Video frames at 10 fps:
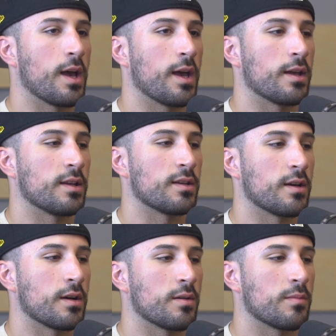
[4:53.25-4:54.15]
And
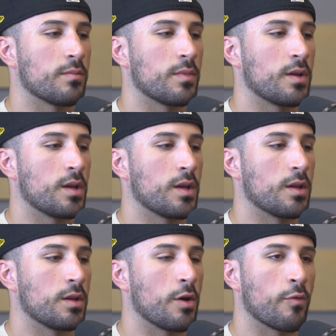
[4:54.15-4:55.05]

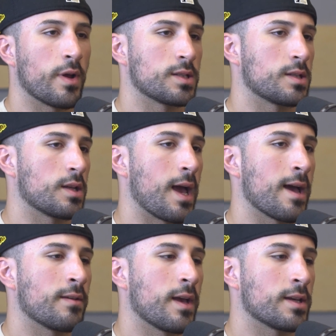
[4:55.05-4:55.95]
no rest.
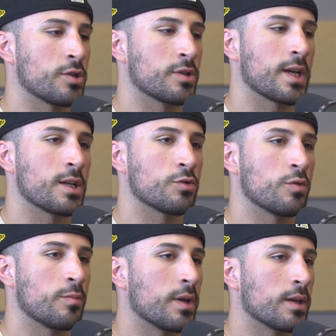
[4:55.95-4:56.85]
Has your
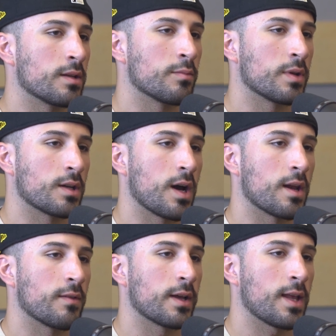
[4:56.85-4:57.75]
schedule been
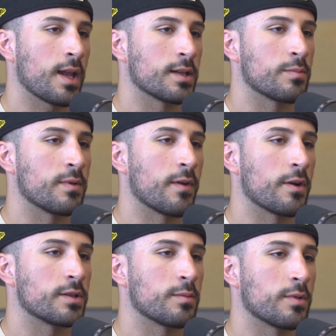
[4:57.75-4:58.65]
kind of like that? Has it been
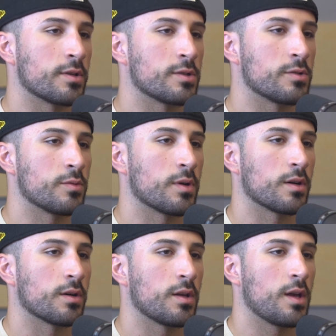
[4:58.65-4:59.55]
very similar
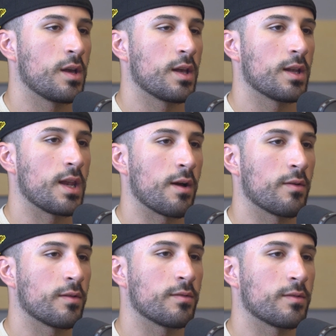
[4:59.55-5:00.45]
to not
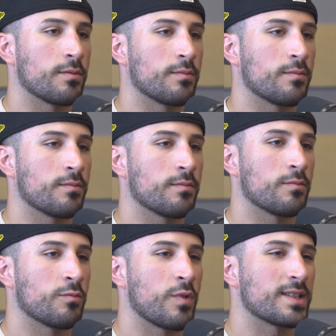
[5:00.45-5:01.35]

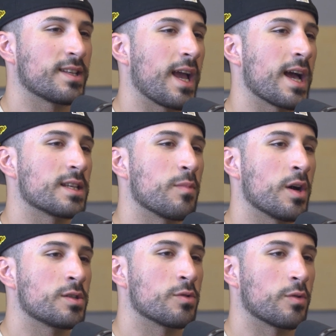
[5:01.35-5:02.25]
resting as
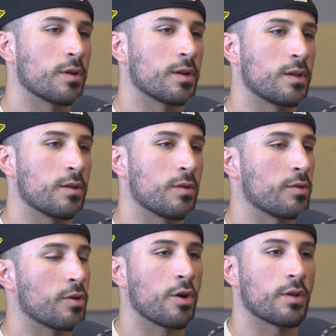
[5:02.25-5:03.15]
much, or
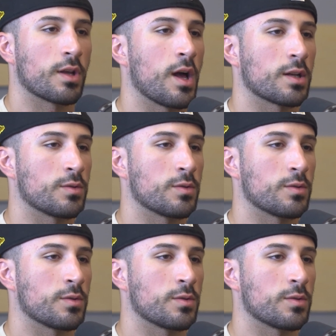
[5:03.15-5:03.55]
you're on the clock